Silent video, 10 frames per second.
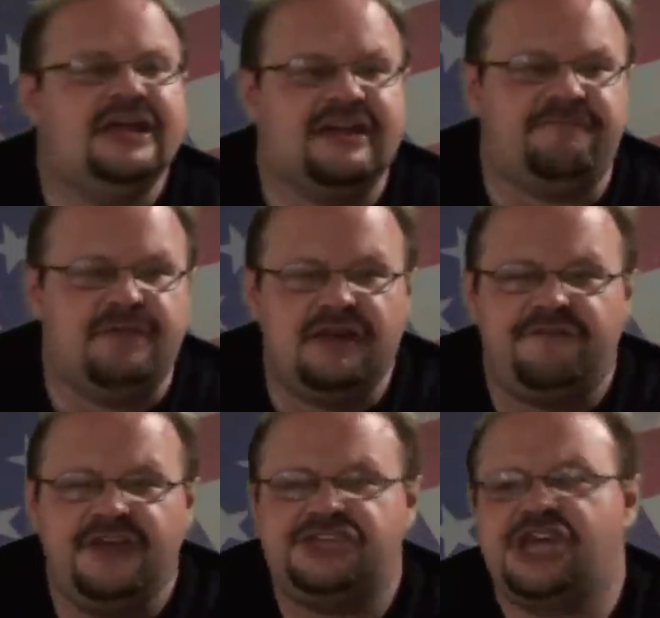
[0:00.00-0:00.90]
if
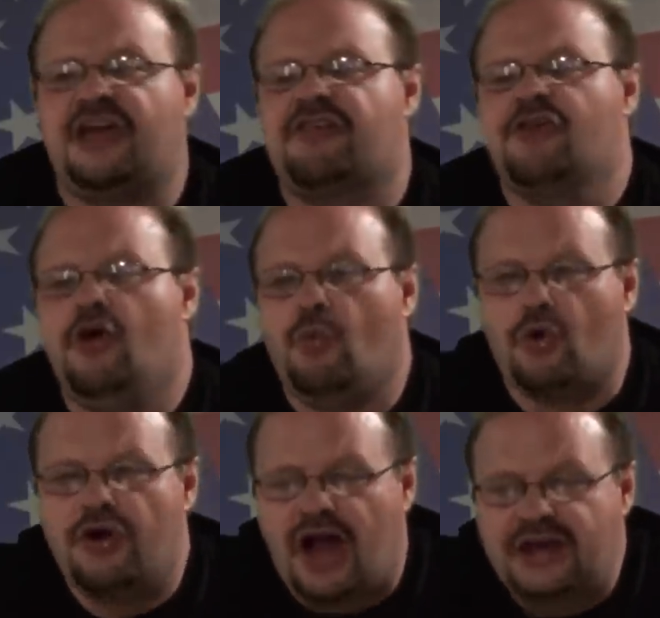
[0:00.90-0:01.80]
benefit checks
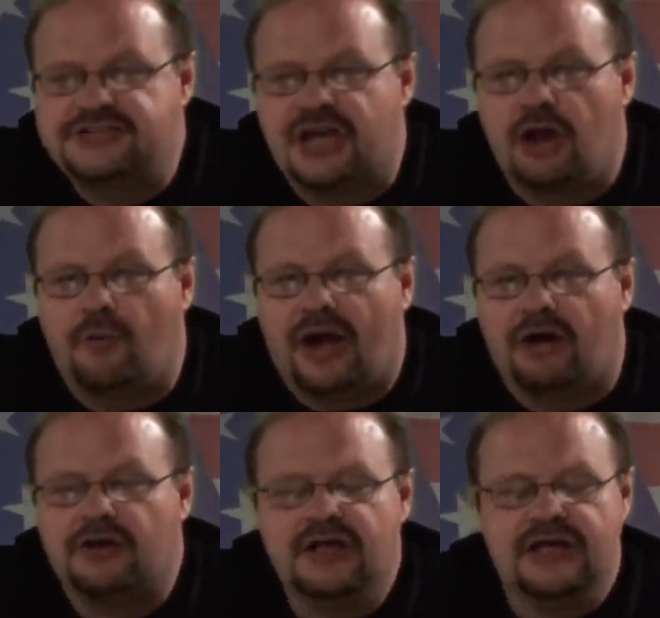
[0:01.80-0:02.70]
were not to go
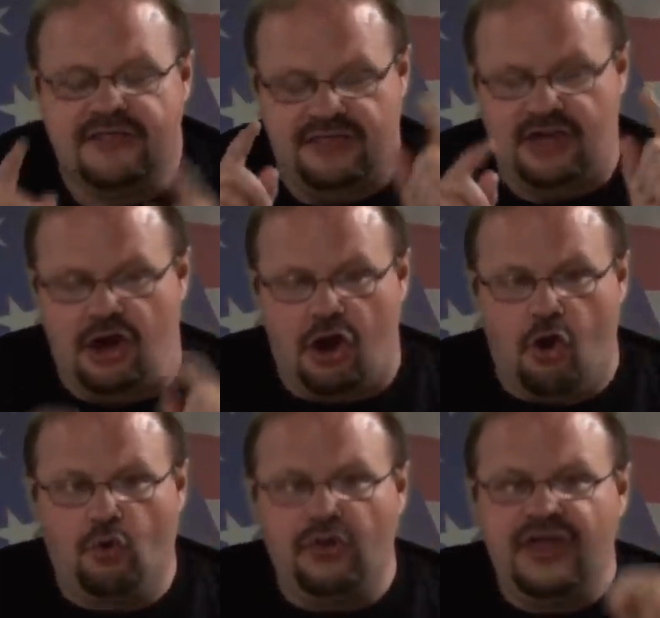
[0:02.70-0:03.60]
out, the
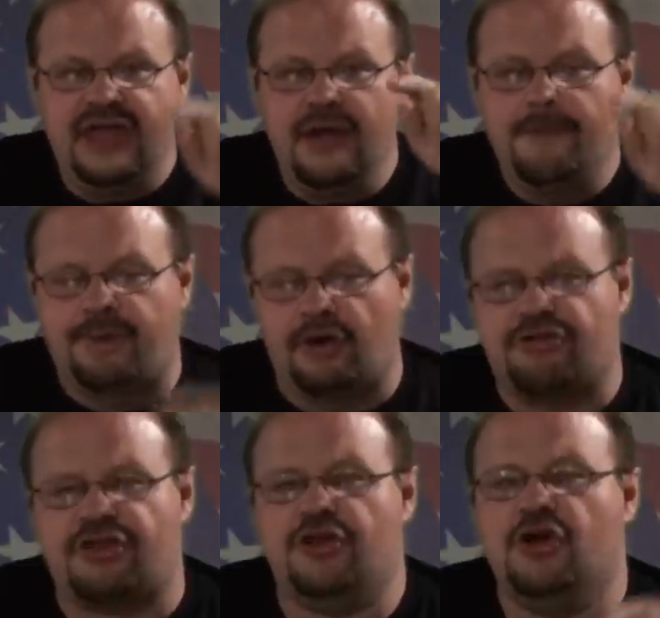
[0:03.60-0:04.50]
only
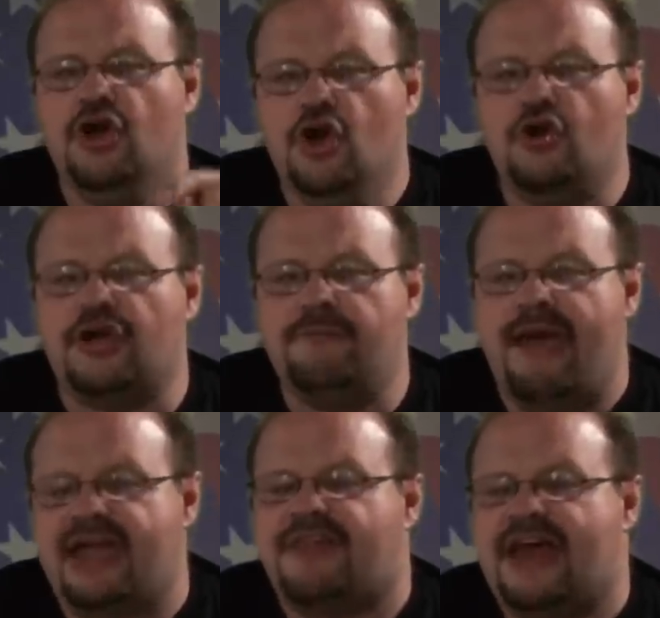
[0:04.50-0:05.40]
person who could
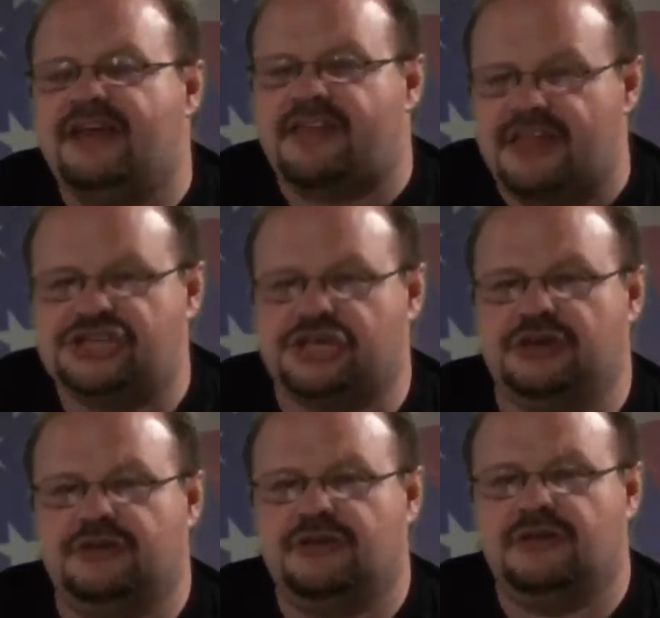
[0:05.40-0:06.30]
make that
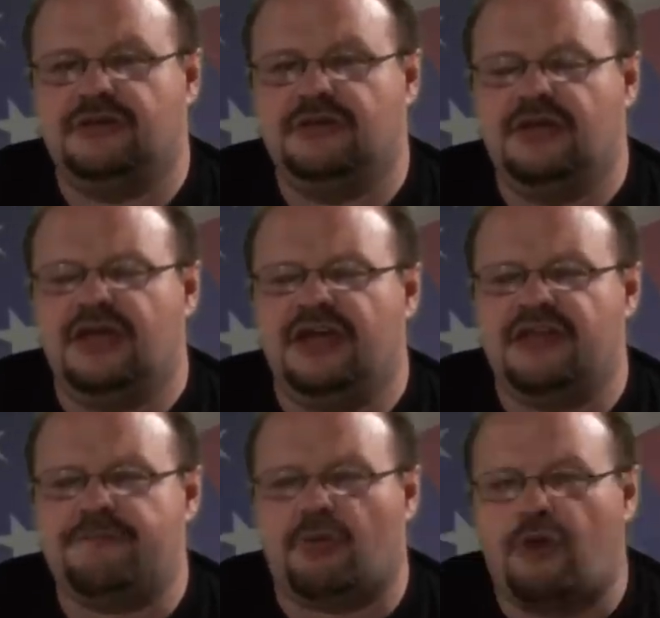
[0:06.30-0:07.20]
decision
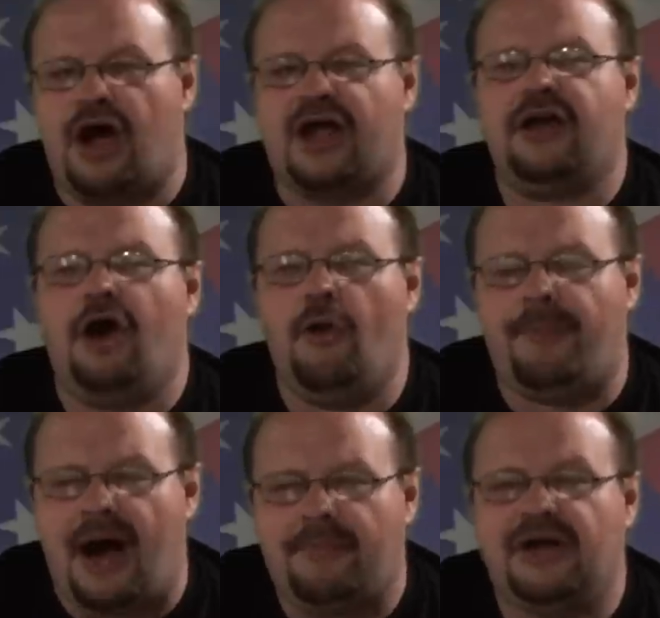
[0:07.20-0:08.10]
is Barack
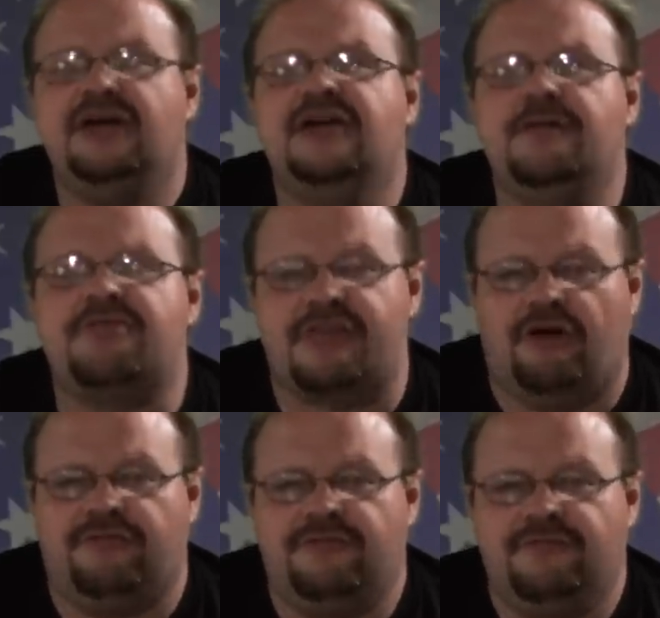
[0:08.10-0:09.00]
Obama
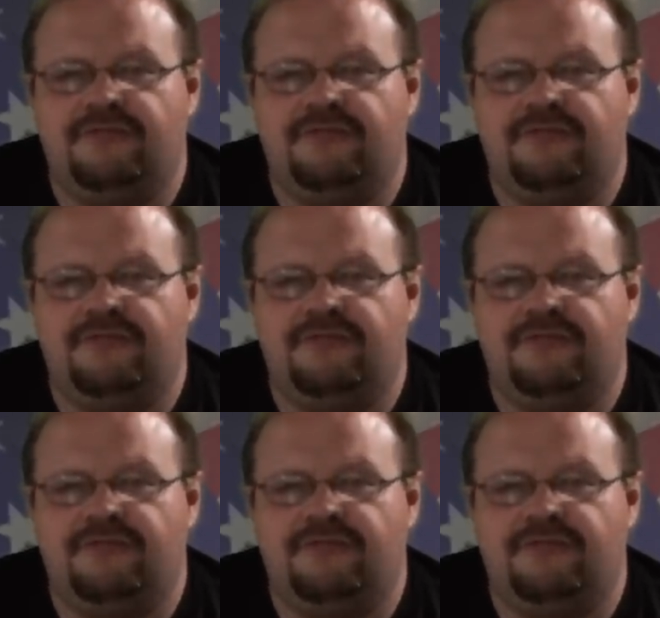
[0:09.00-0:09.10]
himself.